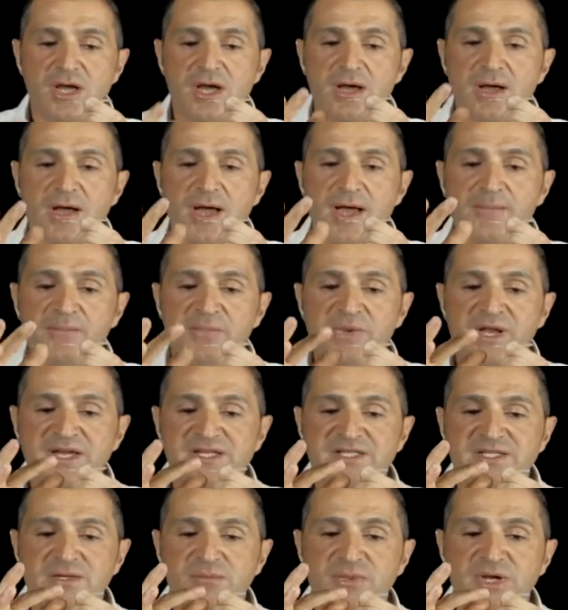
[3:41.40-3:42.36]
and
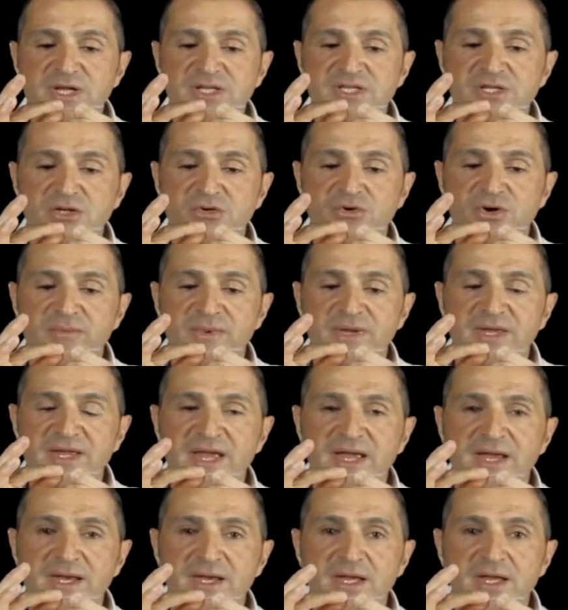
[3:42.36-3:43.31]
place a pincer grip
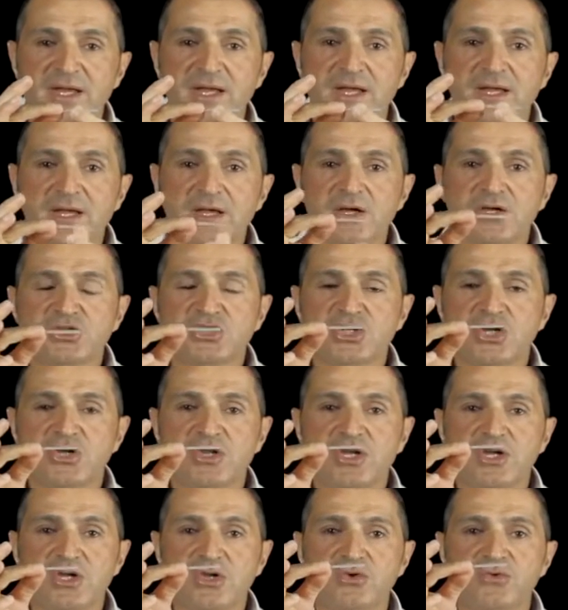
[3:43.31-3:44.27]
again so
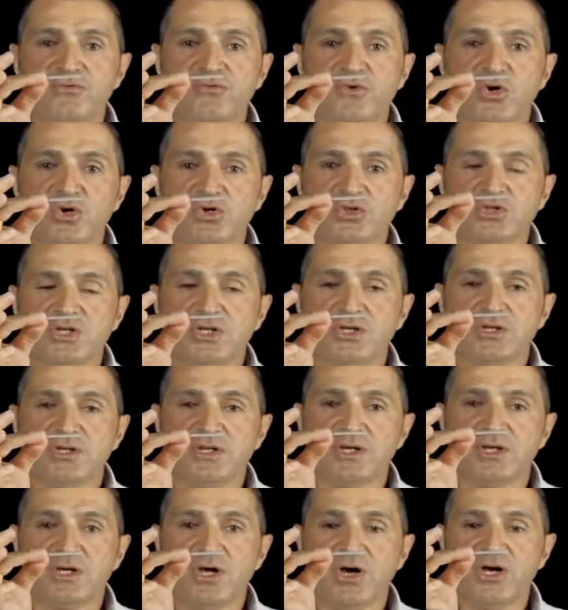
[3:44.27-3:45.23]
that you've got
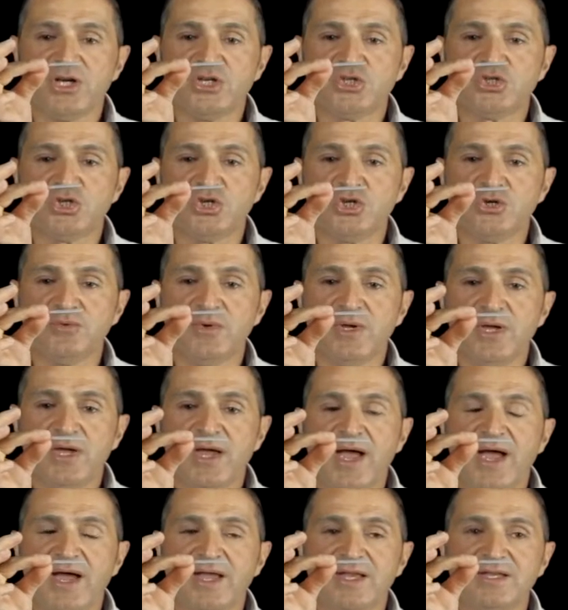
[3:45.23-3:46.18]
the guide tube
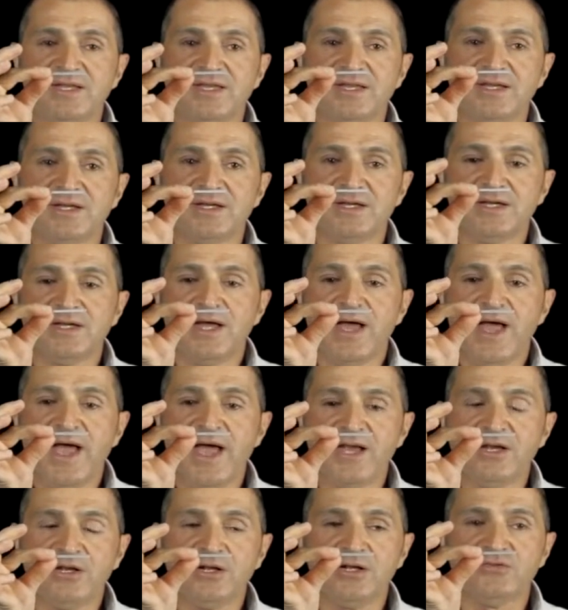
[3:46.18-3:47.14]
and the
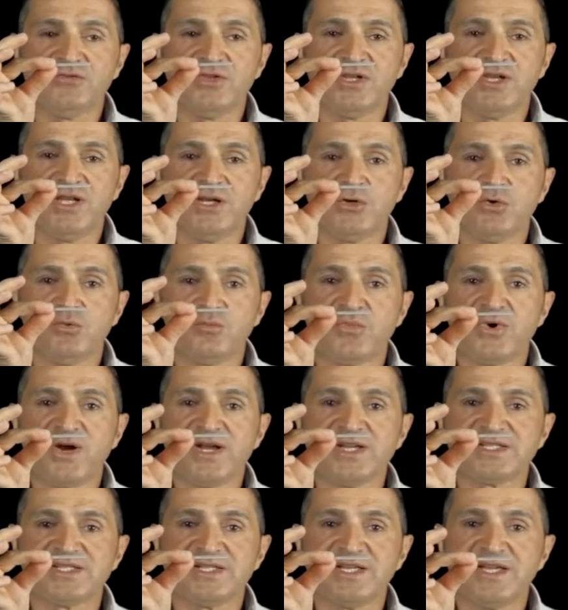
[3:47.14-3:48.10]
handle of the needle
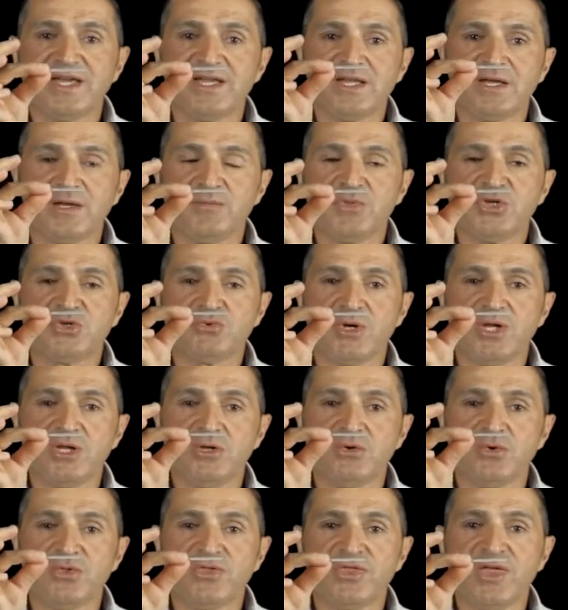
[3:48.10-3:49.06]
pressed between
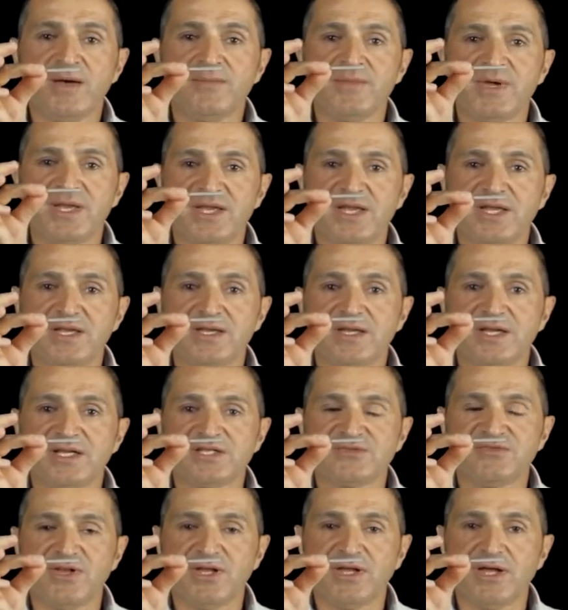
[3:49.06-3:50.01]
your thumb and index
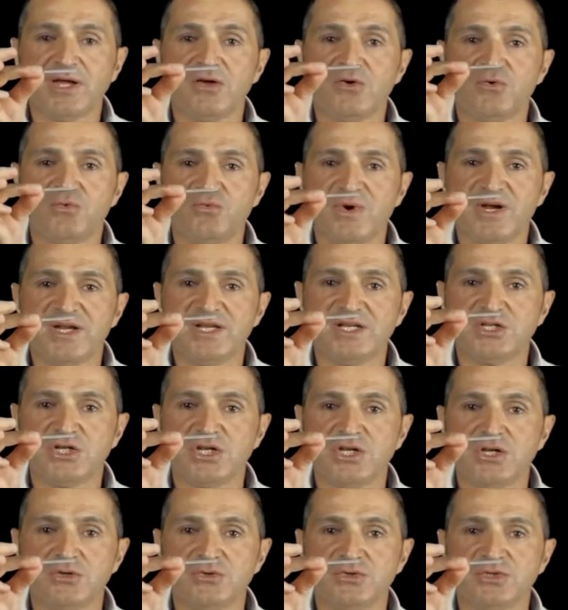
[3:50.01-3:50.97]
finger ready to
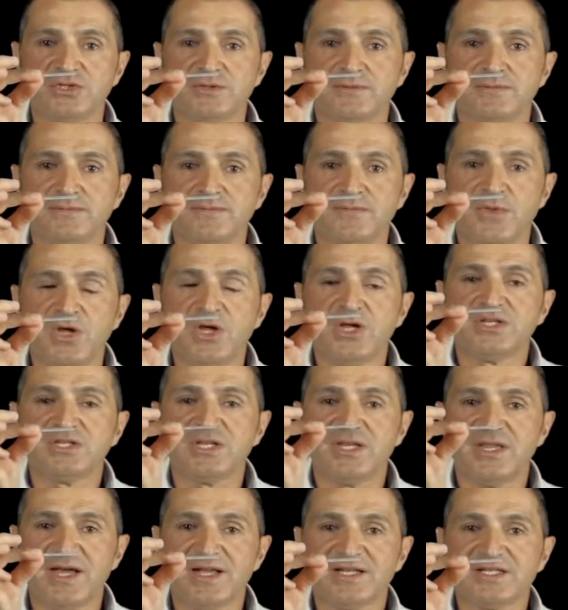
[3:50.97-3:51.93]
use. So
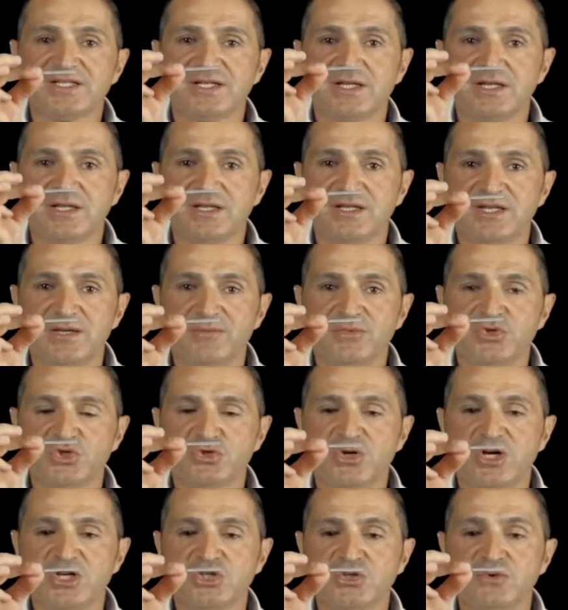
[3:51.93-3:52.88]
that's the
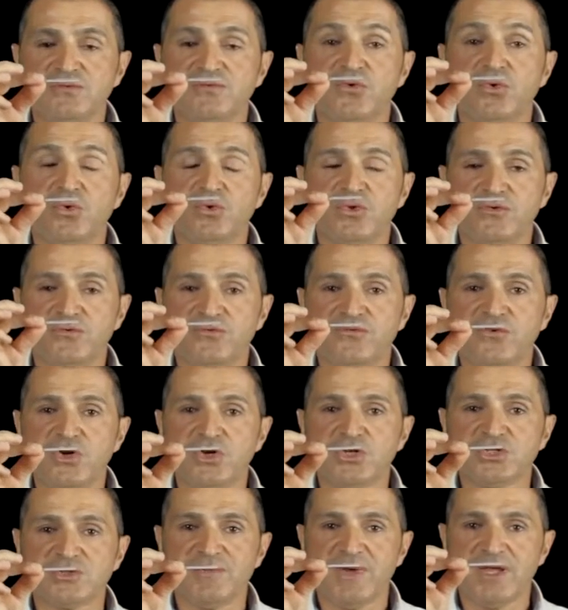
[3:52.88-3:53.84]
demonstration for the
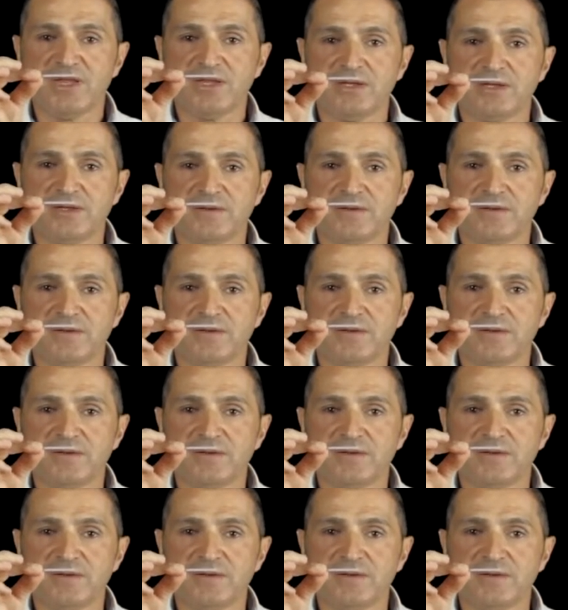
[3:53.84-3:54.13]
first method.